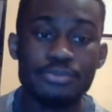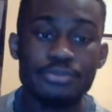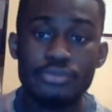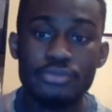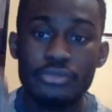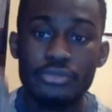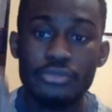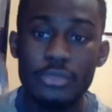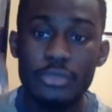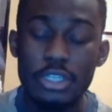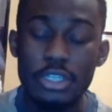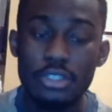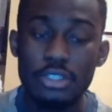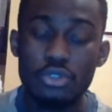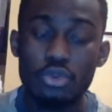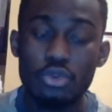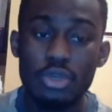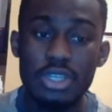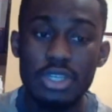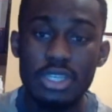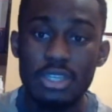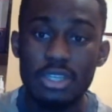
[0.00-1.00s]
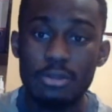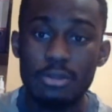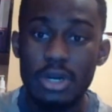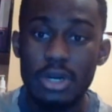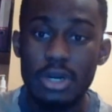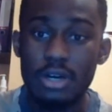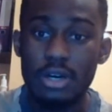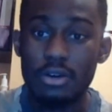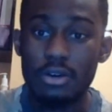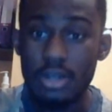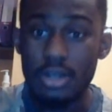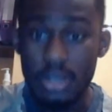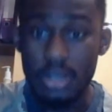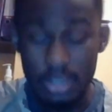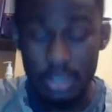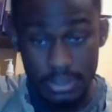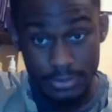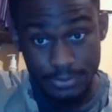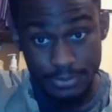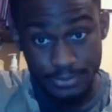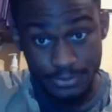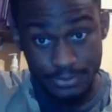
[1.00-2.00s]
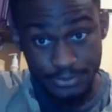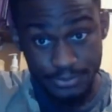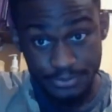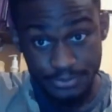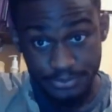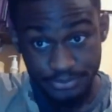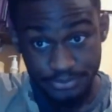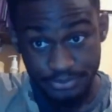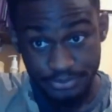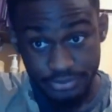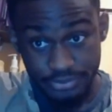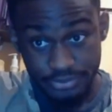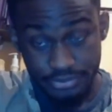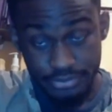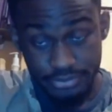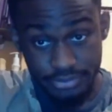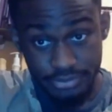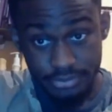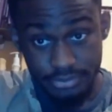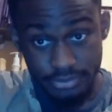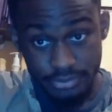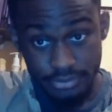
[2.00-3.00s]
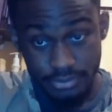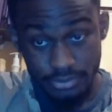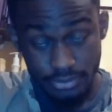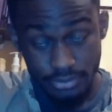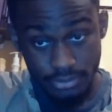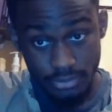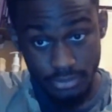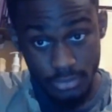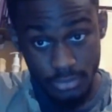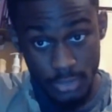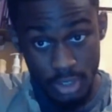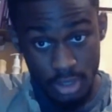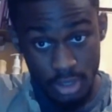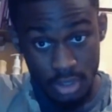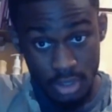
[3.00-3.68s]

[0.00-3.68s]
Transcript: he will come down and sup with us, and we shall sup with him.